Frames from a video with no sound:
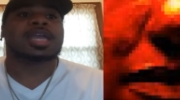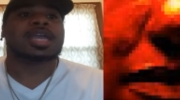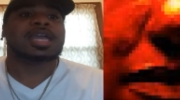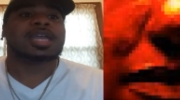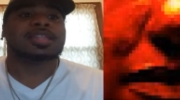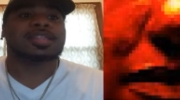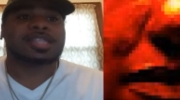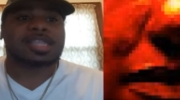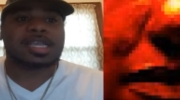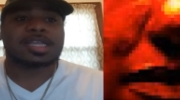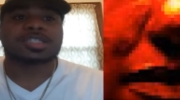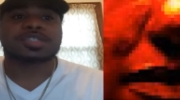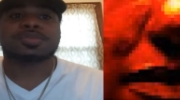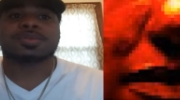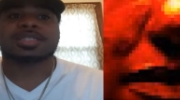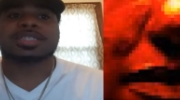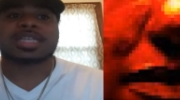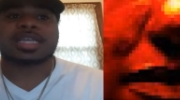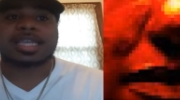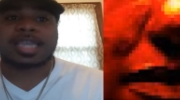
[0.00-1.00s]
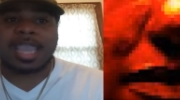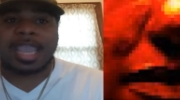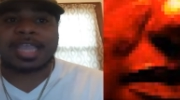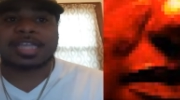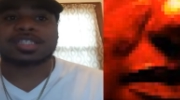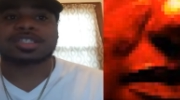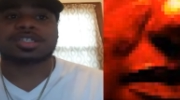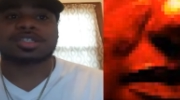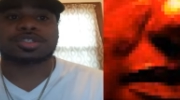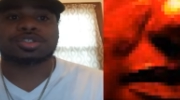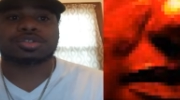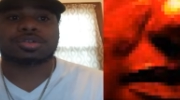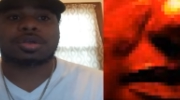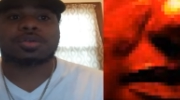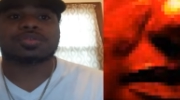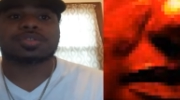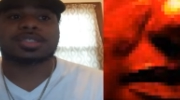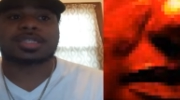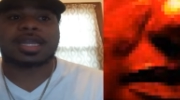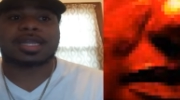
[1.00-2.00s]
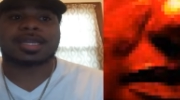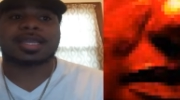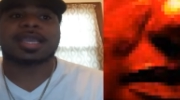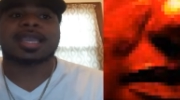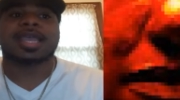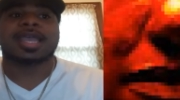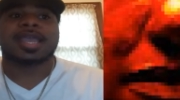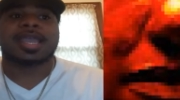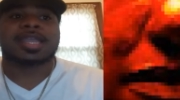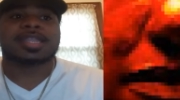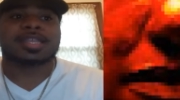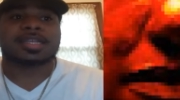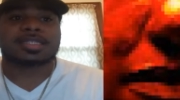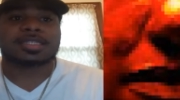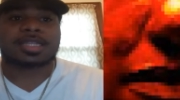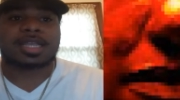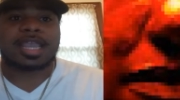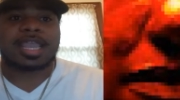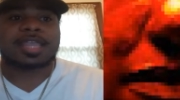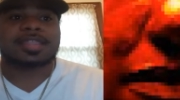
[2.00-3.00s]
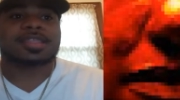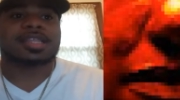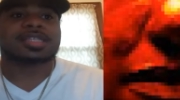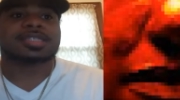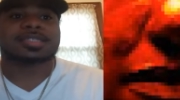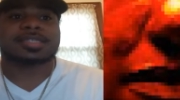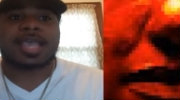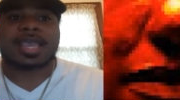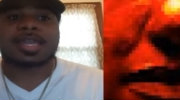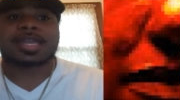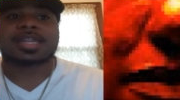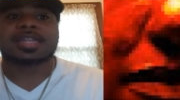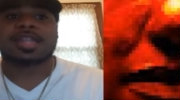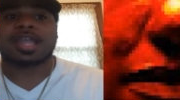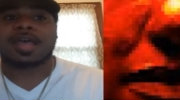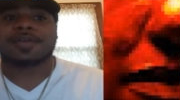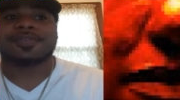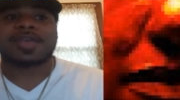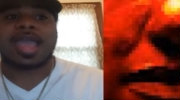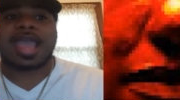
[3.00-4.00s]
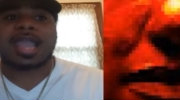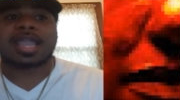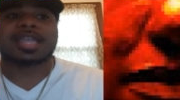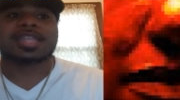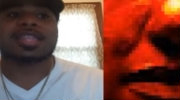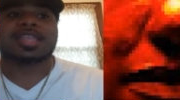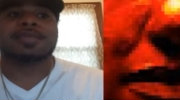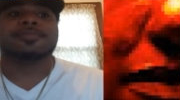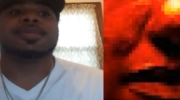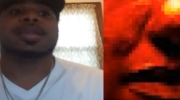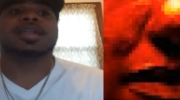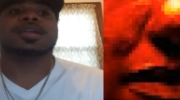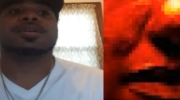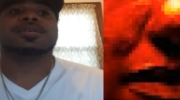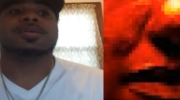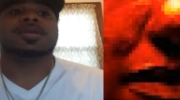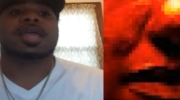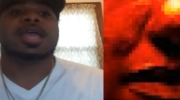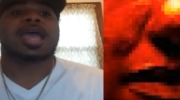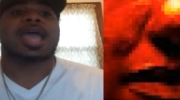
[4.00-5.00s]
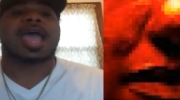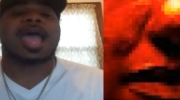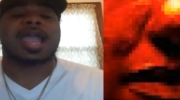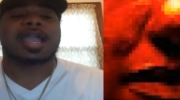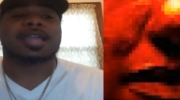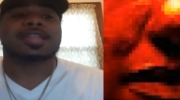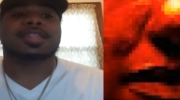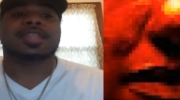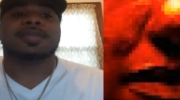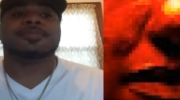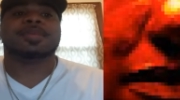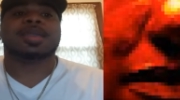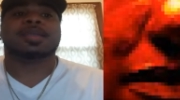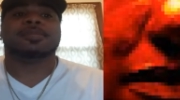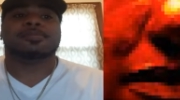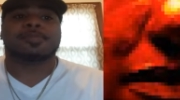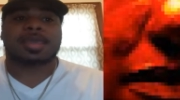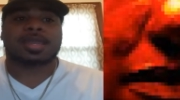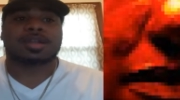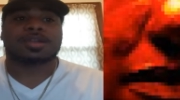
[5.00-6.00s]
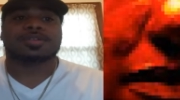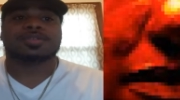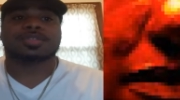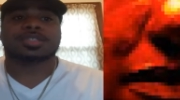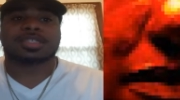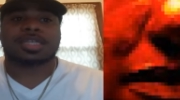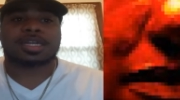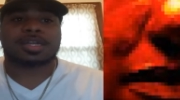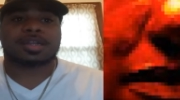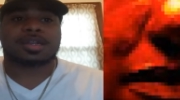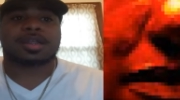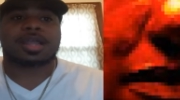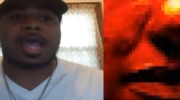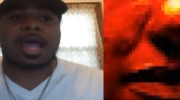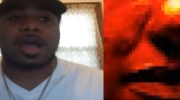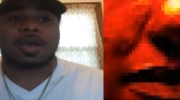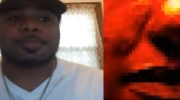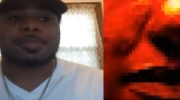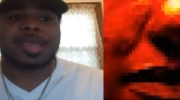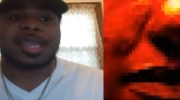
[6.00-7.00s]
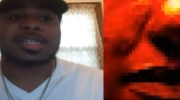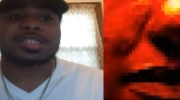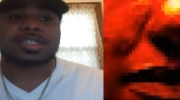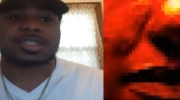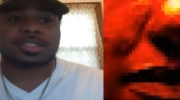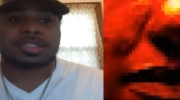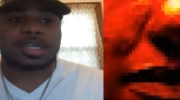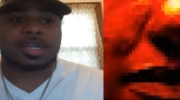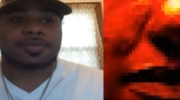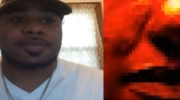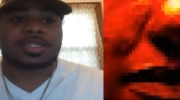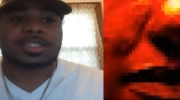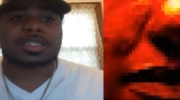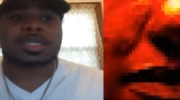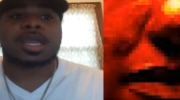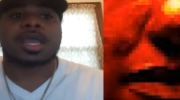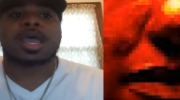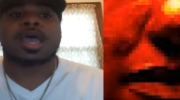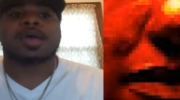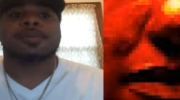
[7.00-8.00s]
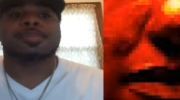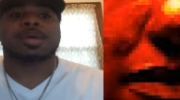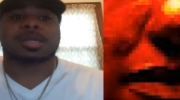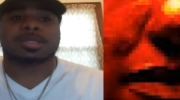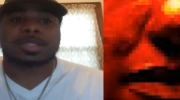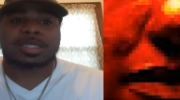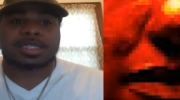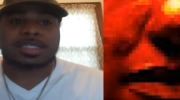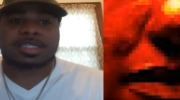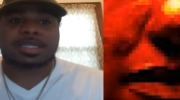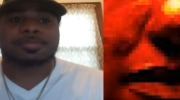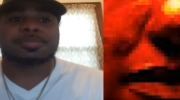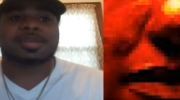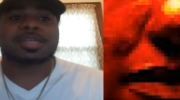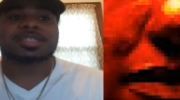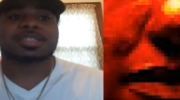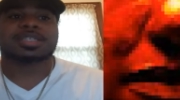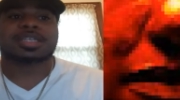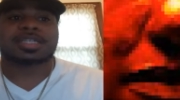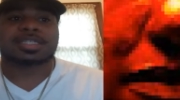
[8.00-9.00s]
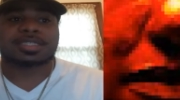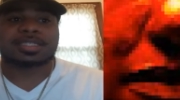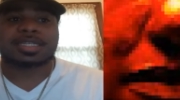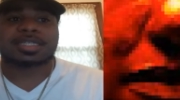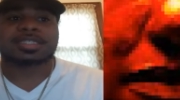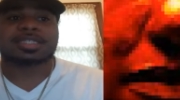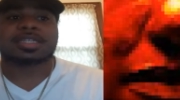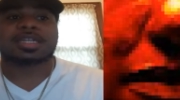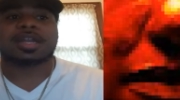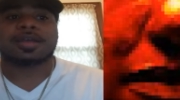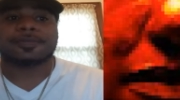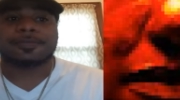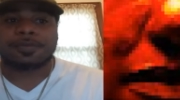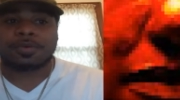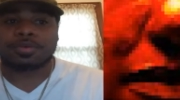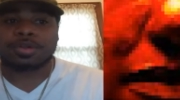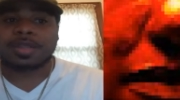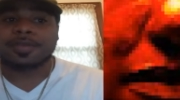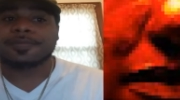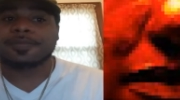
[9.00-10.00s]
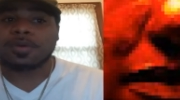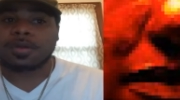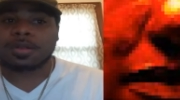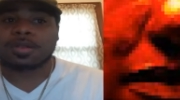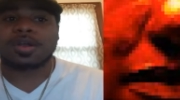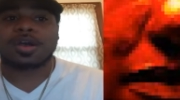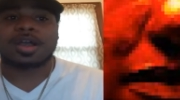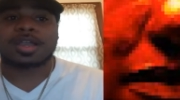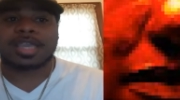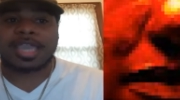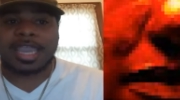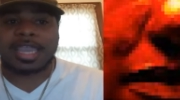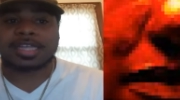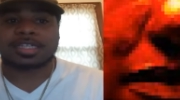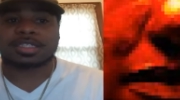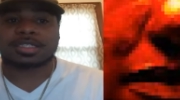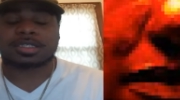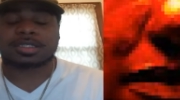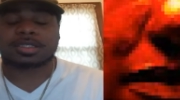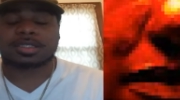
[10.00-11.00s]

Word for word: This was a case control study in the setting of academic medical center outpatient service. Participants consisted of 44 Caucasians.